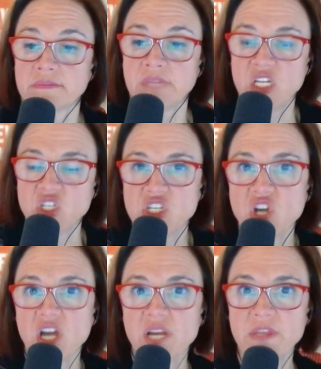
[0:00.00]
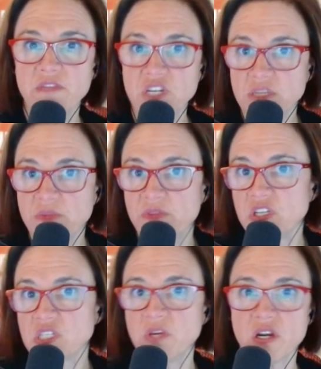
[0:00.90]
And she's talking about the victim. The
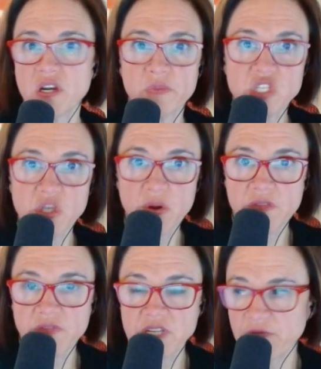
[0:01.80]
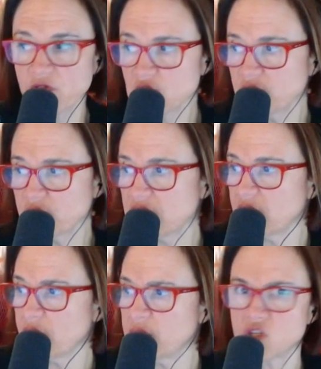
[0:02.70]
victim here, it'll be so hard to the victim. At first you're thinking,
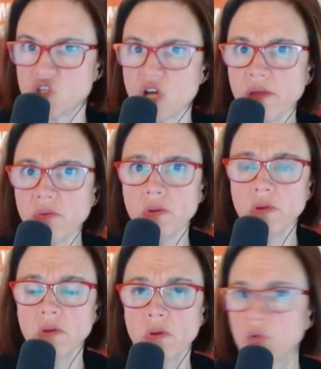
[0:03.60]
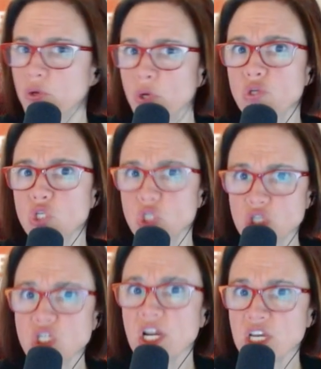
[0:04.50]
oh, the child? No, no, no.
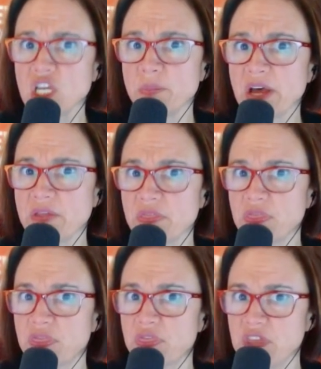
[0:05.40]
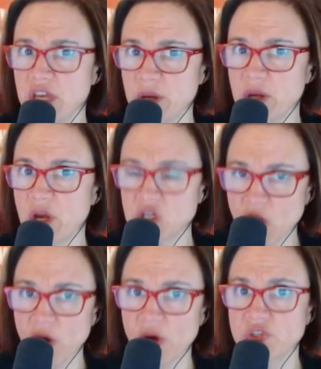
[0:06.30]
She's talking about the adult.